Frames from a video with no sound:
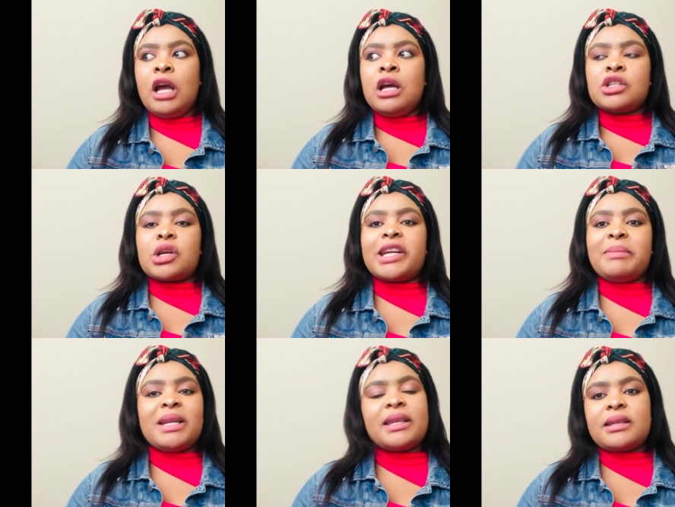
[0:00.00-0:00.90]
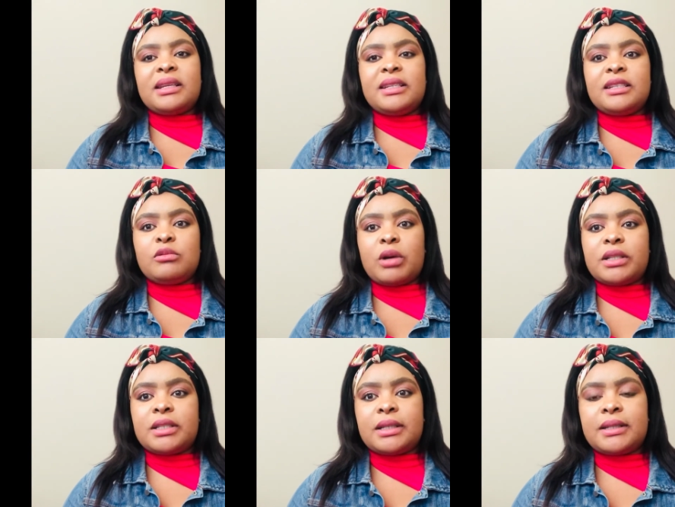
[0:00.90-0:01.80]
So it meant that they didn't
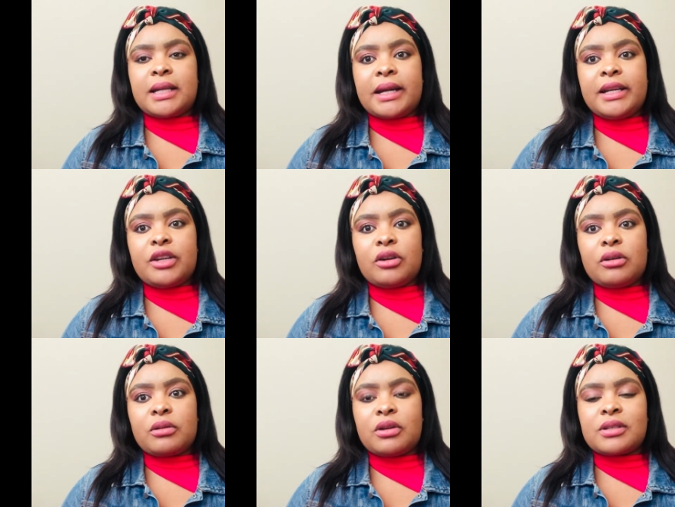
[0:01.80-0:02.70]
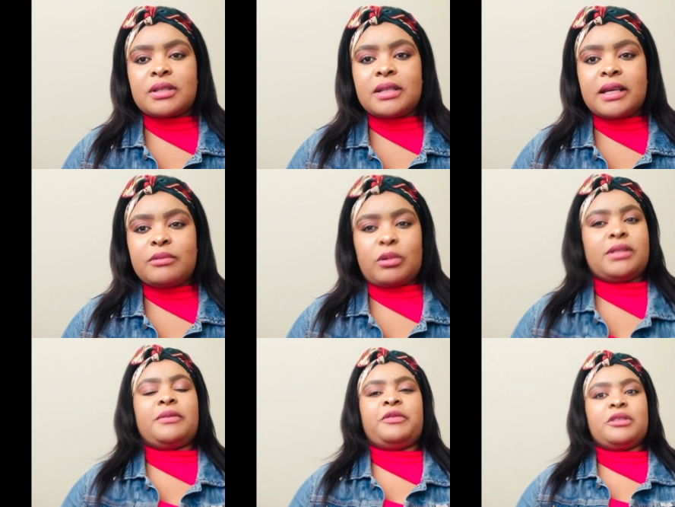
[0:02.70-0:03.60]
want a tiny girl, because that was
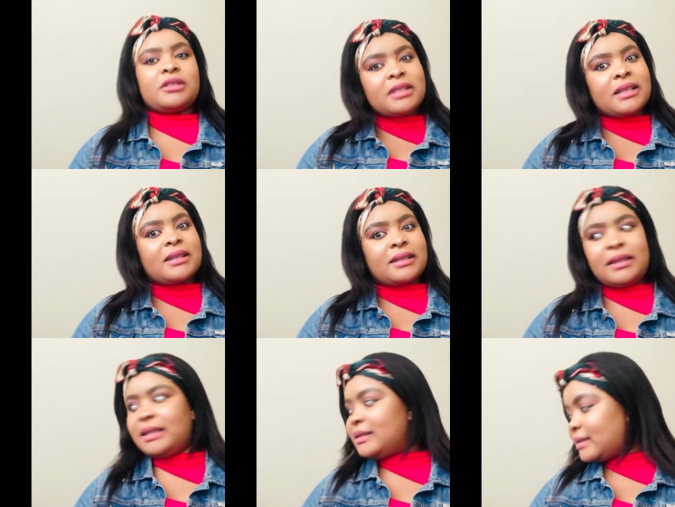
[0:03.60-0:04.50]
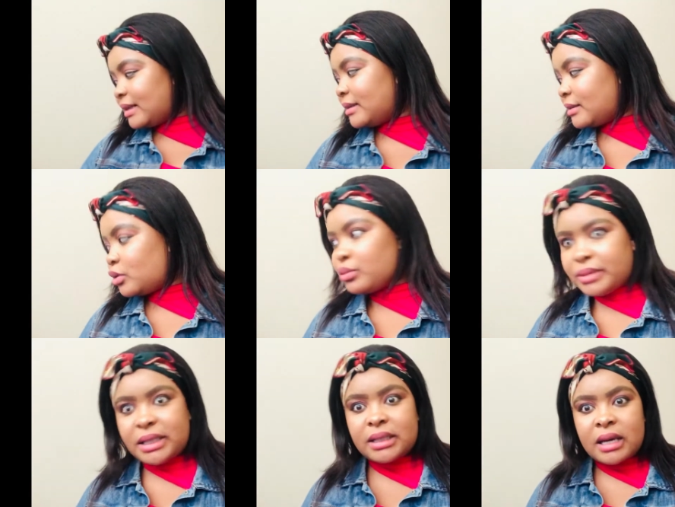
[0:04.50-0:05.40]
the first thing that they said to
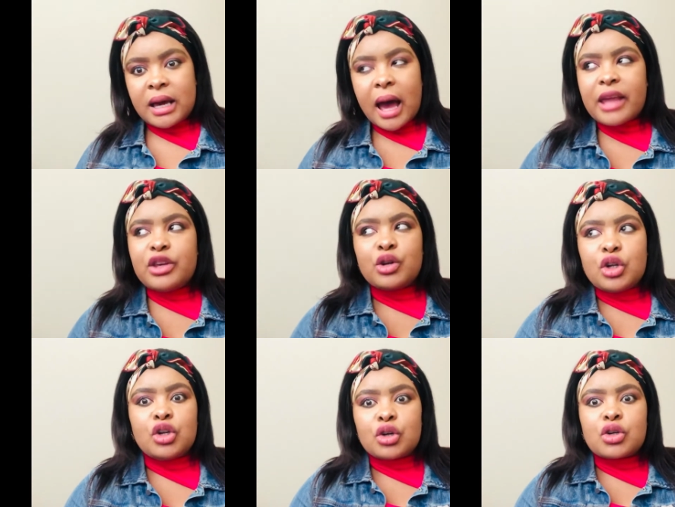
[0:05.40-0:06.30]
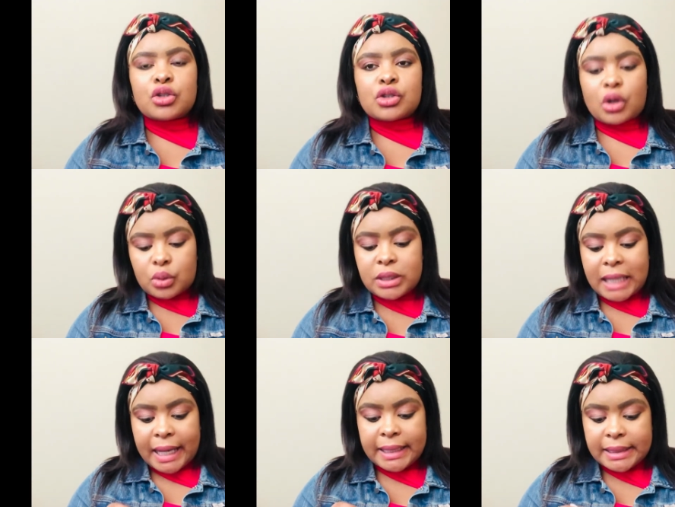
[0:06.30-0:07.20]
me. You look so
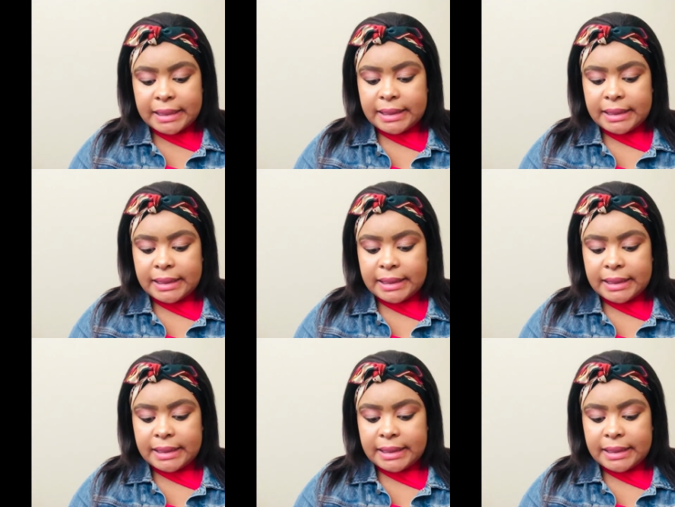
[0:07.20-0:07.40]
tiny.